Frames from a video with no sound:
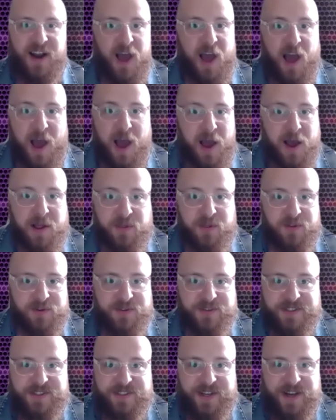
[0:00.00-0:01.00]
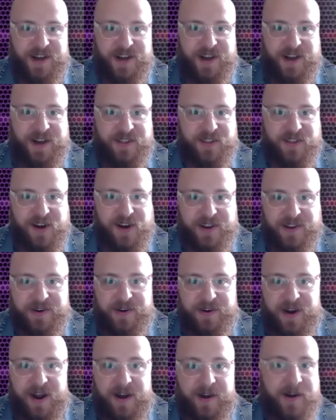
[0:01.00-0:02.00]
I, I learned a lot
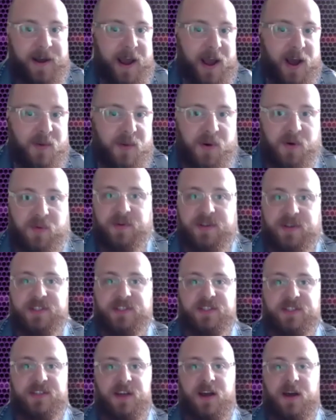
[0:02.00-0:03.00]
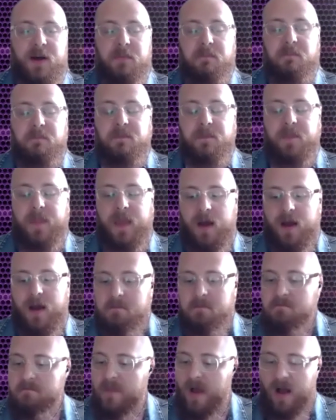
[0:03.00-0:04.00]
here. Uh, how about we just um, uh,
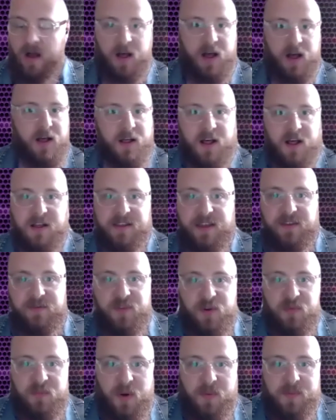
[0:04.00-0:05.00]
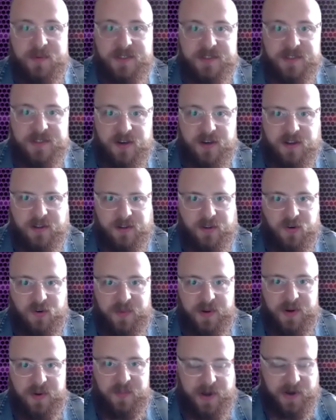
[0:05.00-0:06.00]
I'll, I'll, give you a moment to talk a little
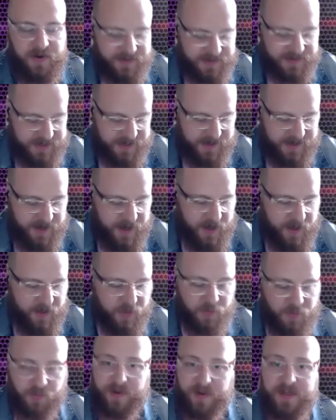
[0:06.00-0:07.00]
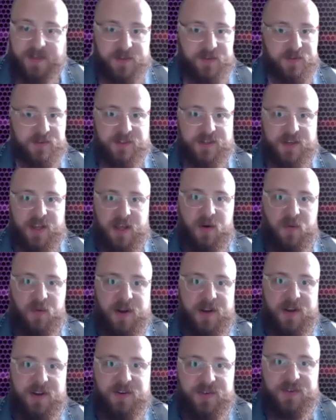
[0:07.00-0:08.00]
bit about uh the research and
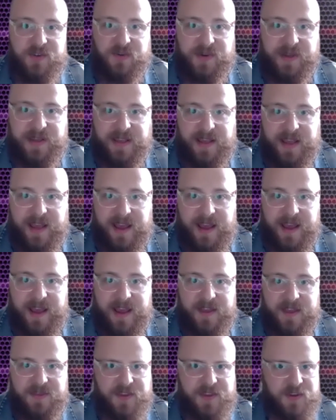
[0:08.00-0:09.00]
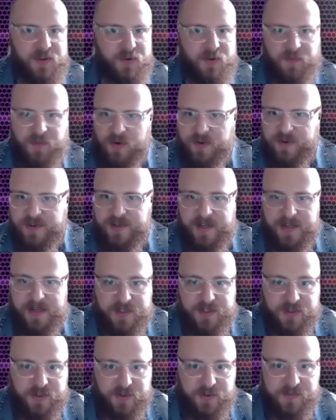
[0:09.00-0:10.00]
what you're doing at the university in
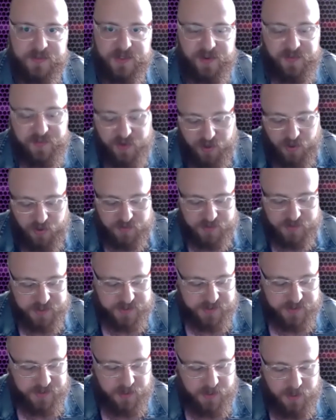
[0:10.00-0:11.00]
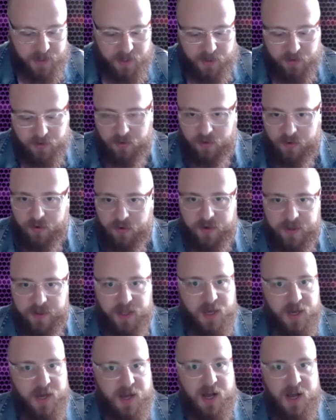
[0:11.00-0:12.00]
terms of you know just
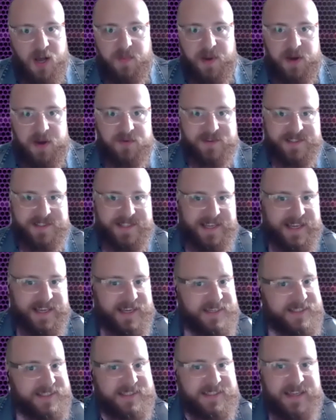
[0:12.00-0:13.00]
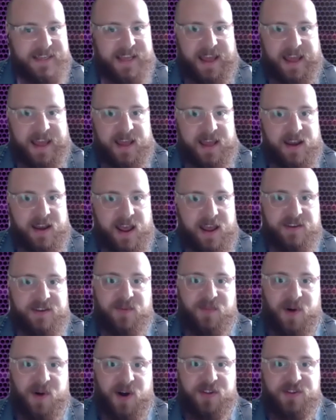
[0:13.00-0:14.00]
learning uh, about ticks and
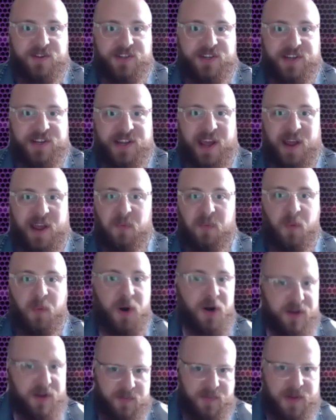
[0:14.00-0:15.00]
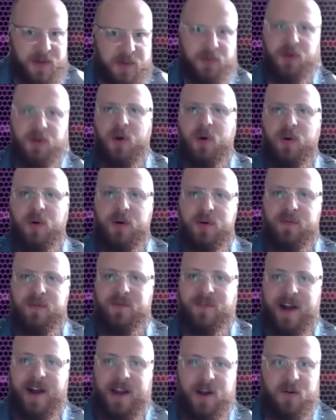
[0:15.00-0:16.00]
entomology and where can people go to
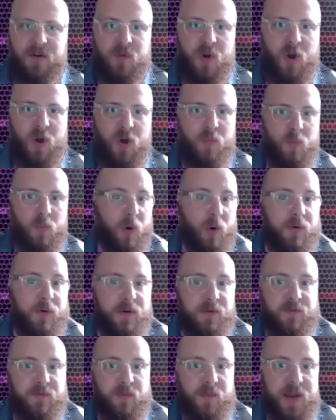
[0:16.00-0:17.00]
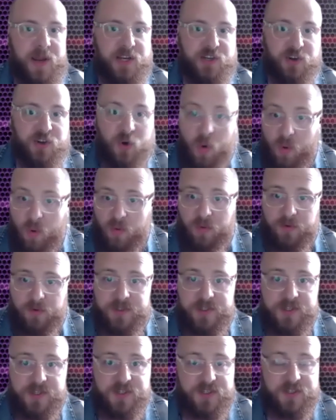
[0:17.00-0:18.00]
find out more information or
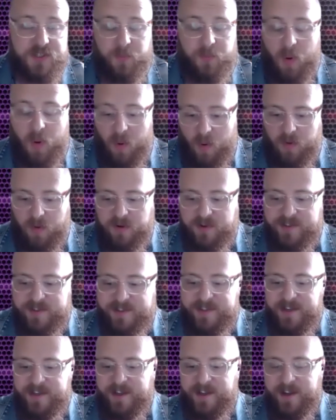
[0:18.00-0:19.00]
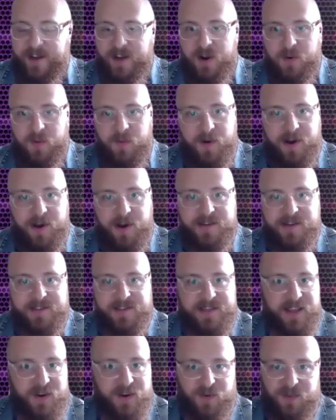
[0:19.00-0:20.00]
to support you know, uh,
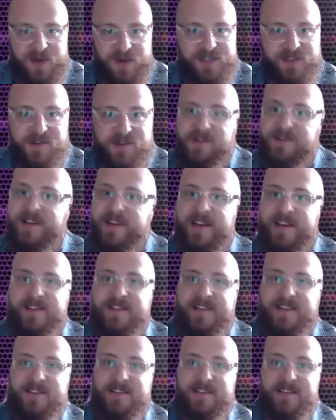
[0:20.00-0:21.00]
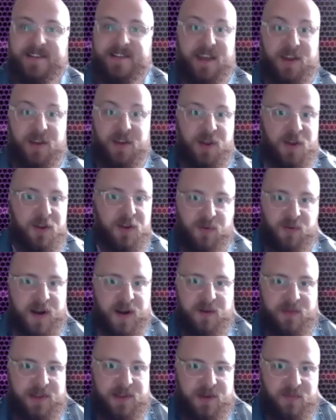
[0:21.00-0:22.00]
tick research as it's in-
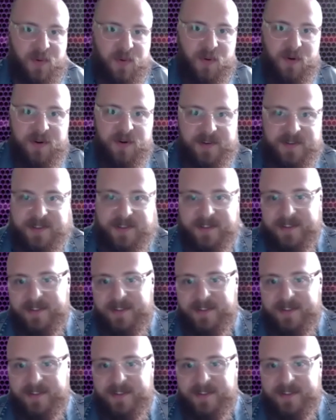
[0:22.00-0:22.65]
incredibly important.